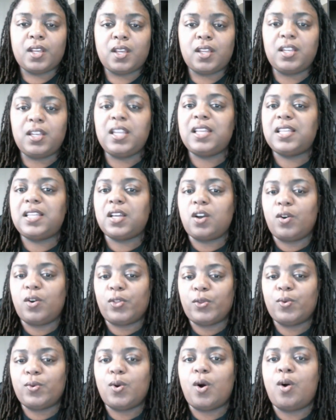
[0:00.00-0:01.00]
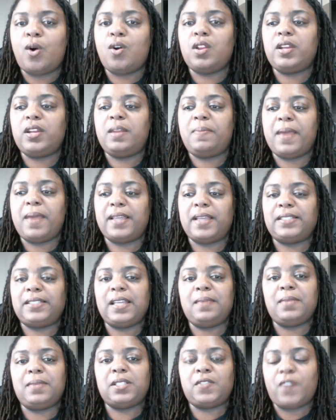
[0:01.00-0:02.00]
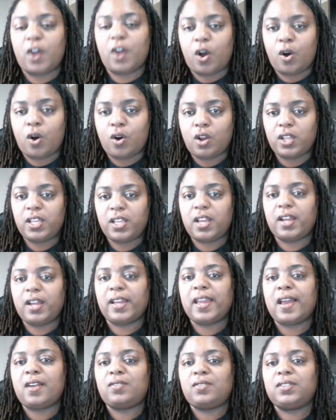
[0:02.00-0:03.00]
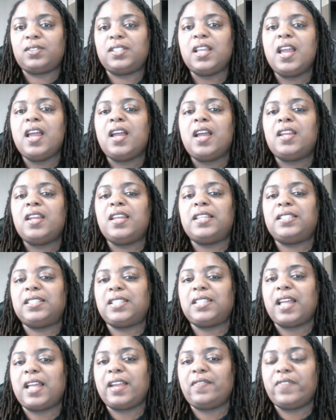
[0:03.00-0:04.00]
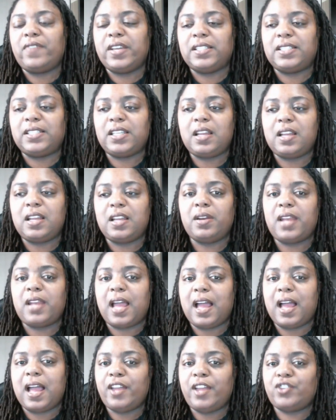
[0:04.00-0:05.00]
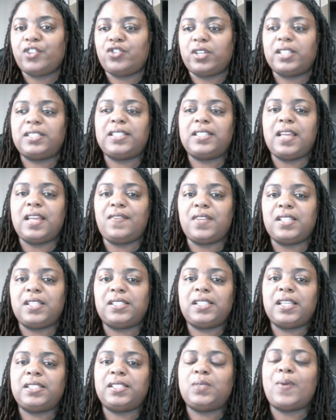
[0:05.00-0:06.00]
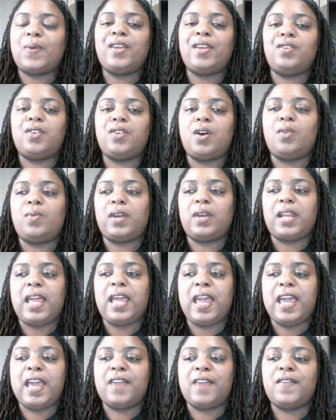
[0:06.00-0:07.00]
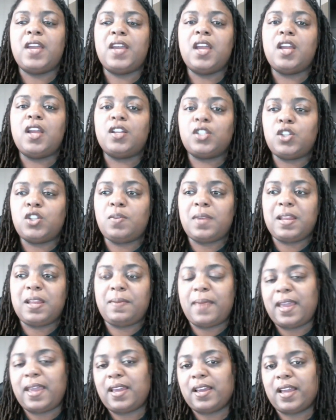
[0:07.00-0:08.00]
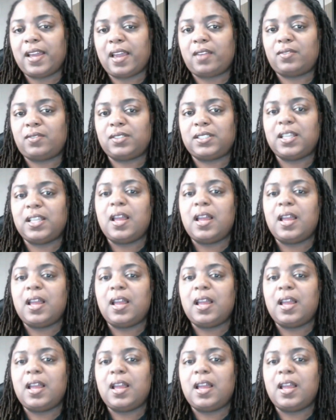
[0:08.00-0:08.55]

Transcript: need to go through all of the bank statements for all of your accounts. This is like reason number 976 why you don't want to have too many bank accounts,